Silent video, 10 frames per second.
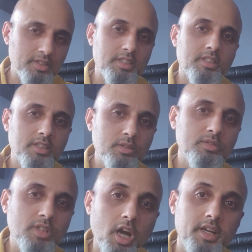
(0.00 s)
It's still
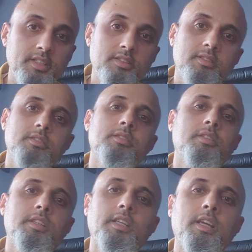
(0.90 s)
nice, you still
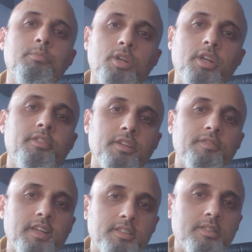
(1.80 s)
get the blurry
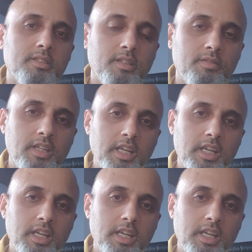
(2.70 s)
effects and stuff,